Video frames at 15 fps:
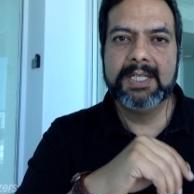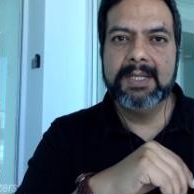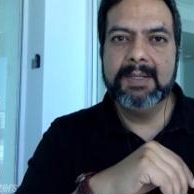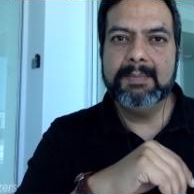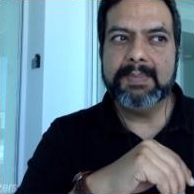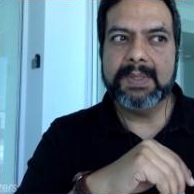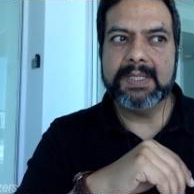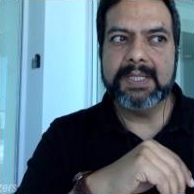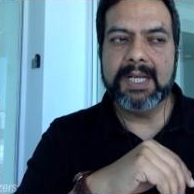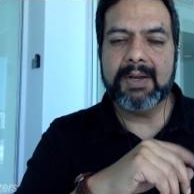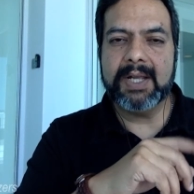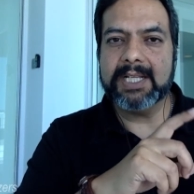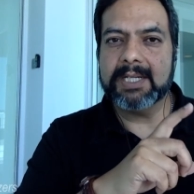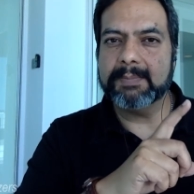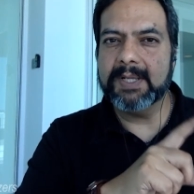but now
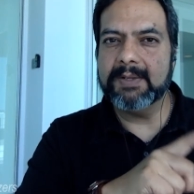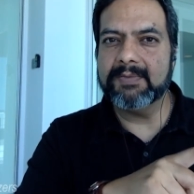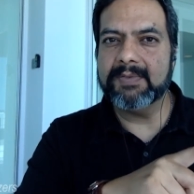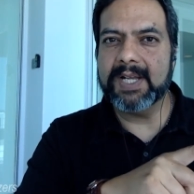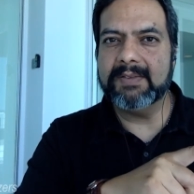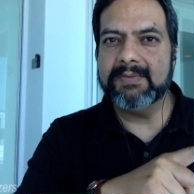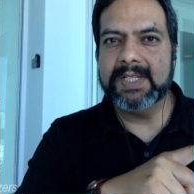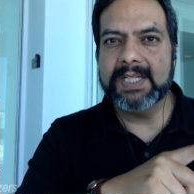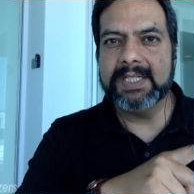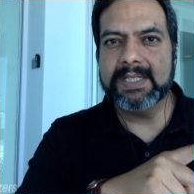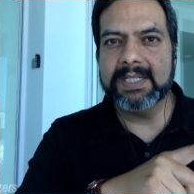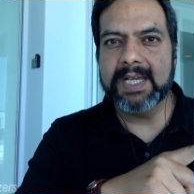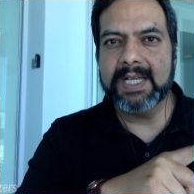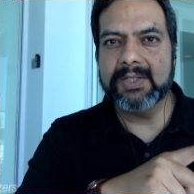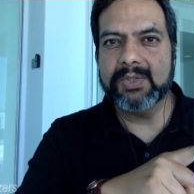I got to pay
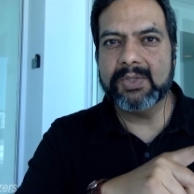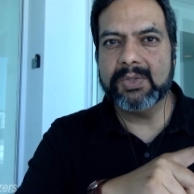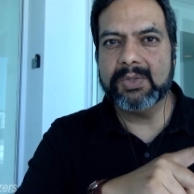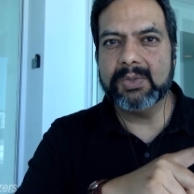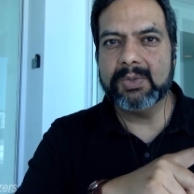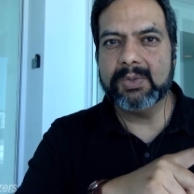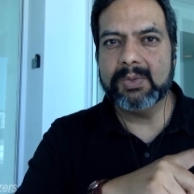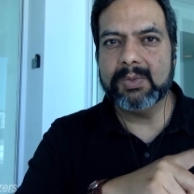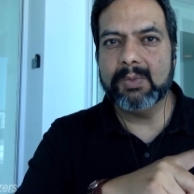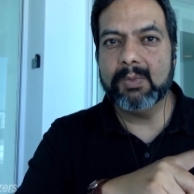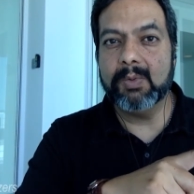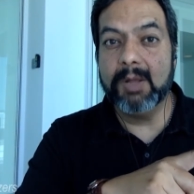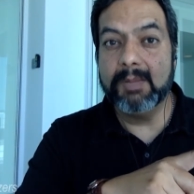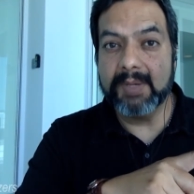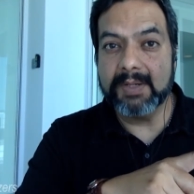$5.99 to
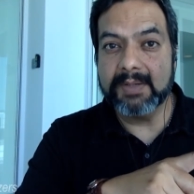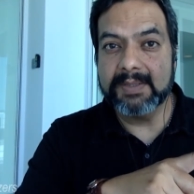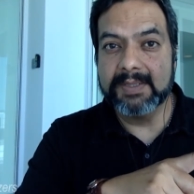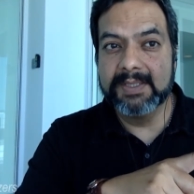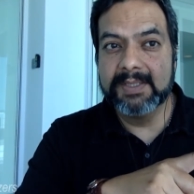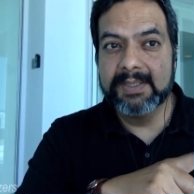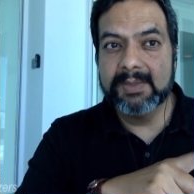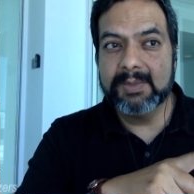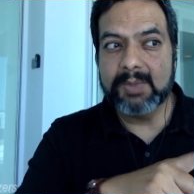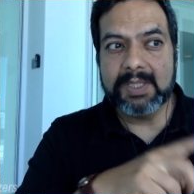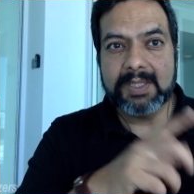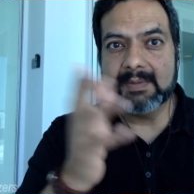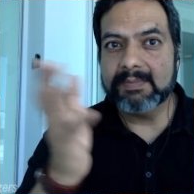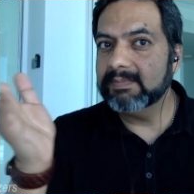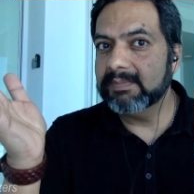Walmart.
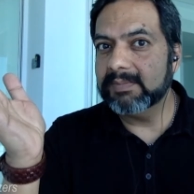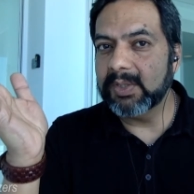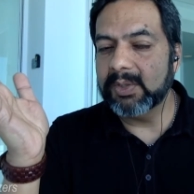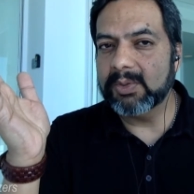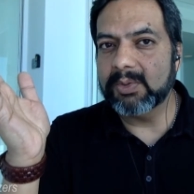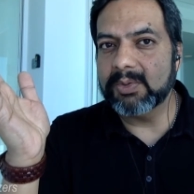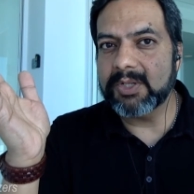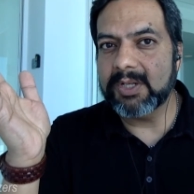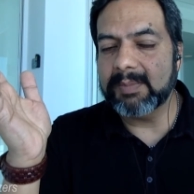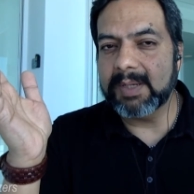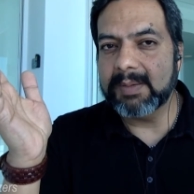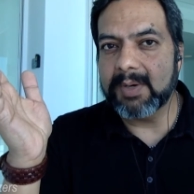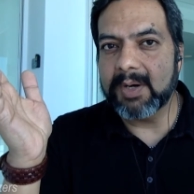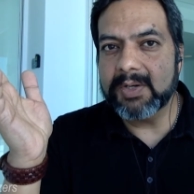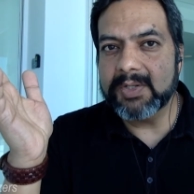Well, there goes all my
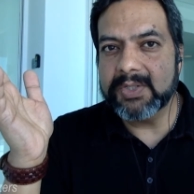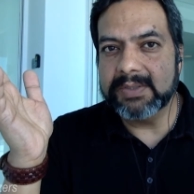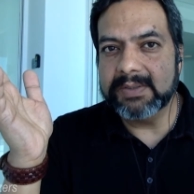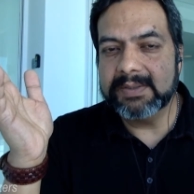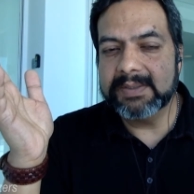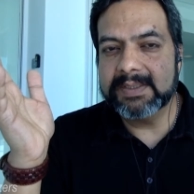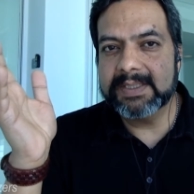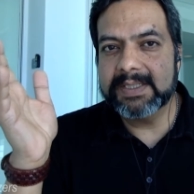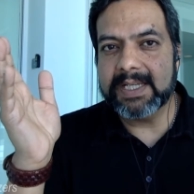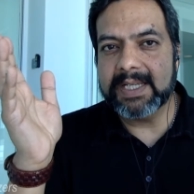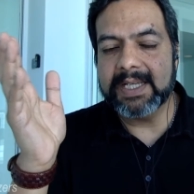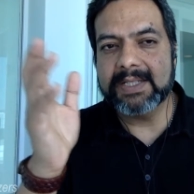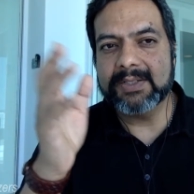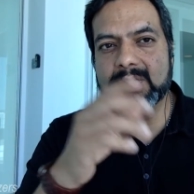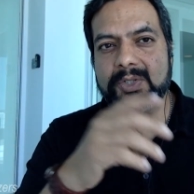margin,
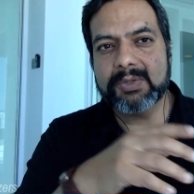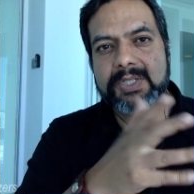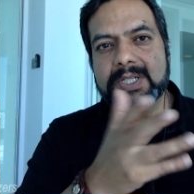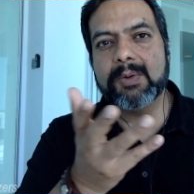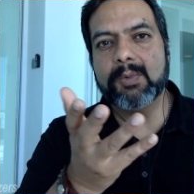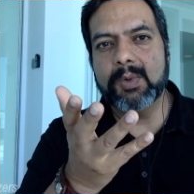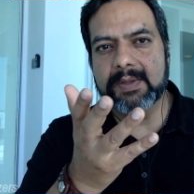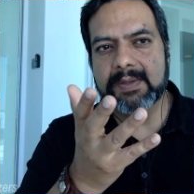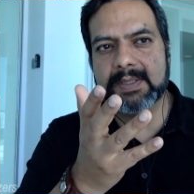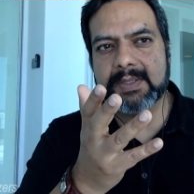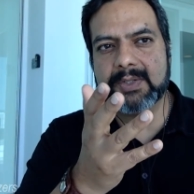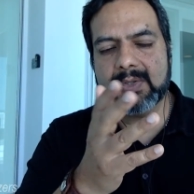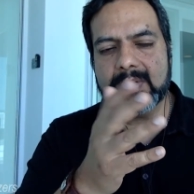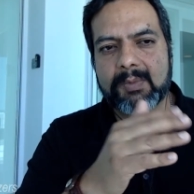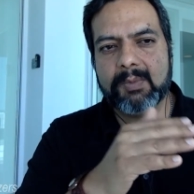and so it's not worth it.
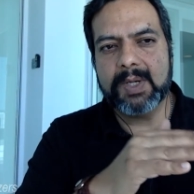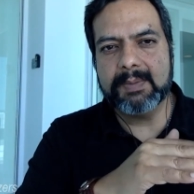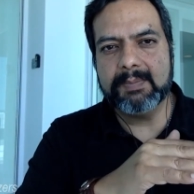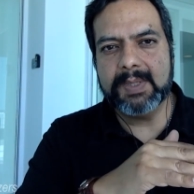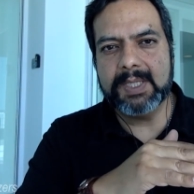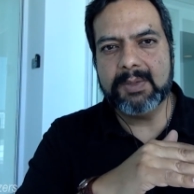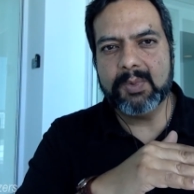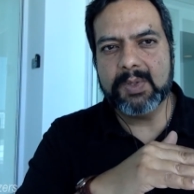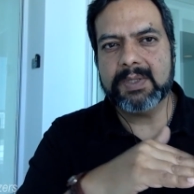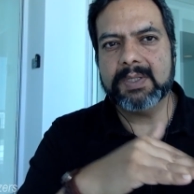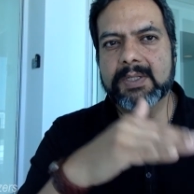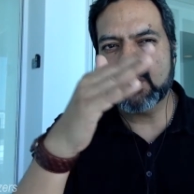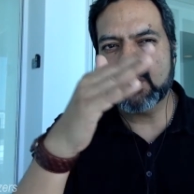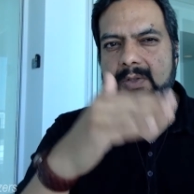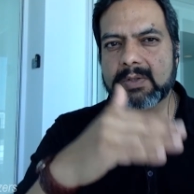So I want to be within a
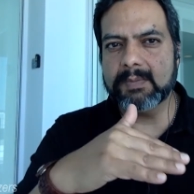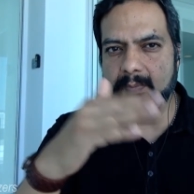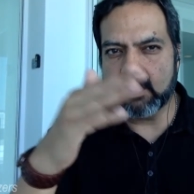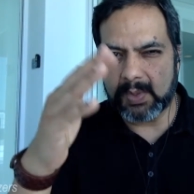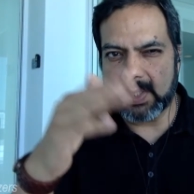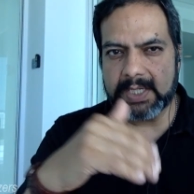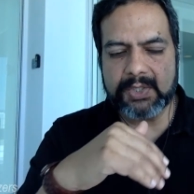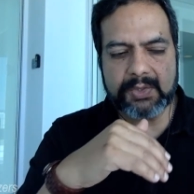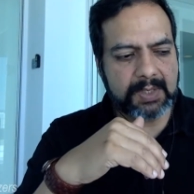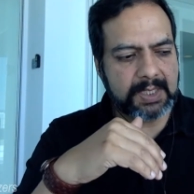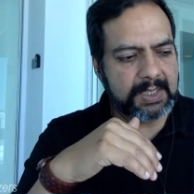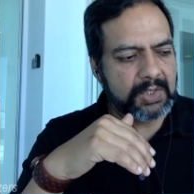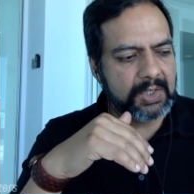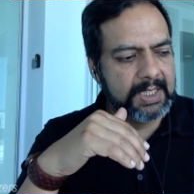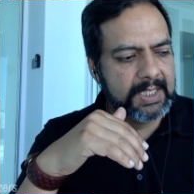certain price
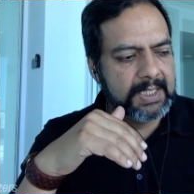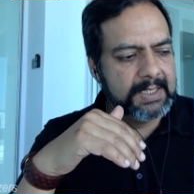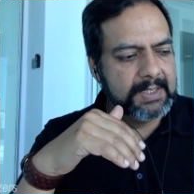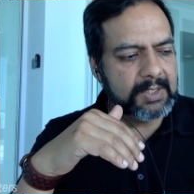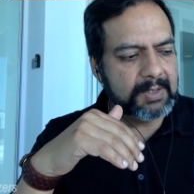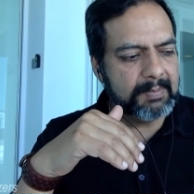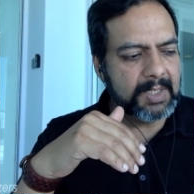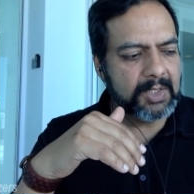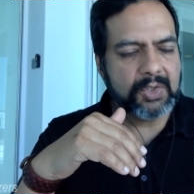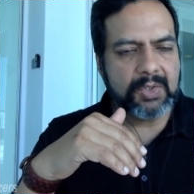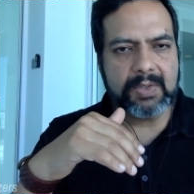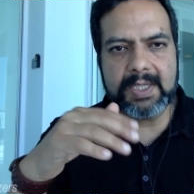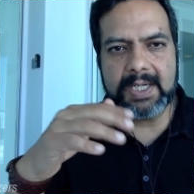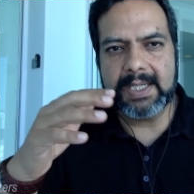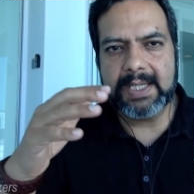range to make sure
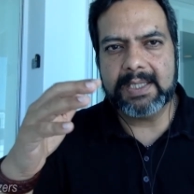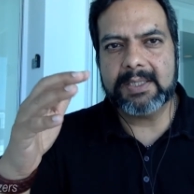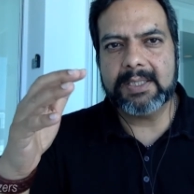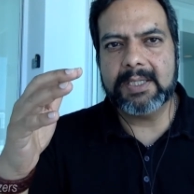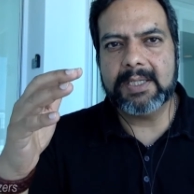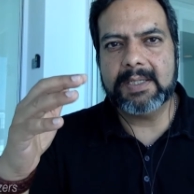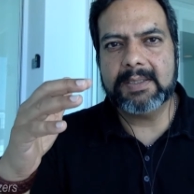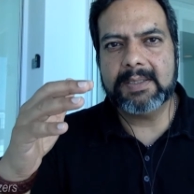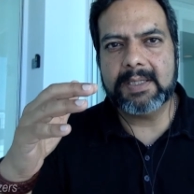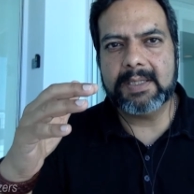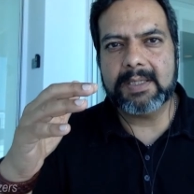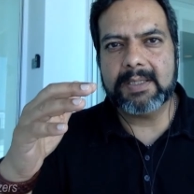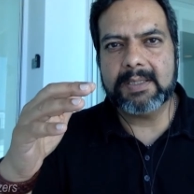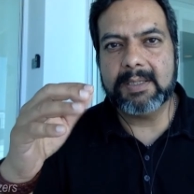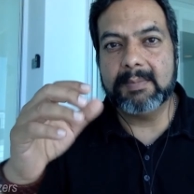that I get
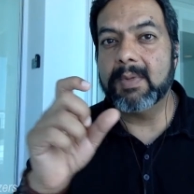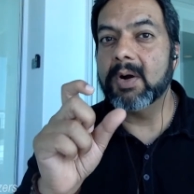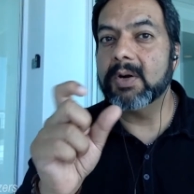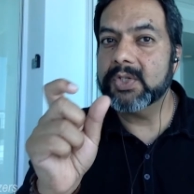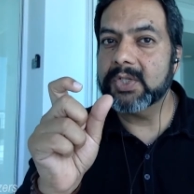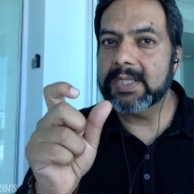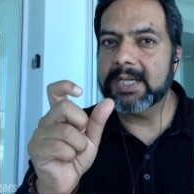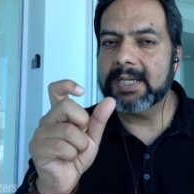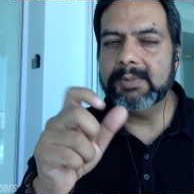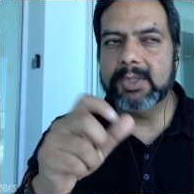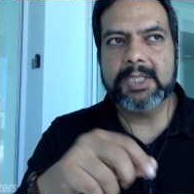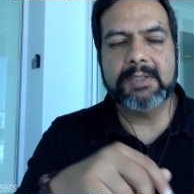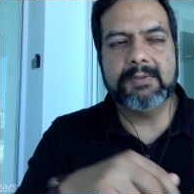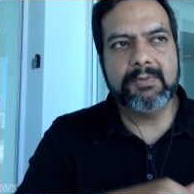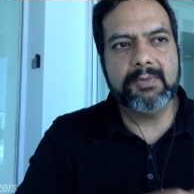the margin that I'm
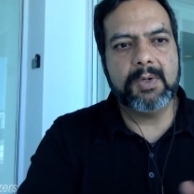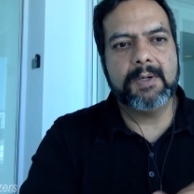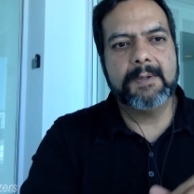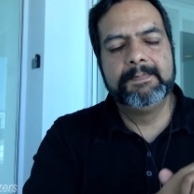looking for.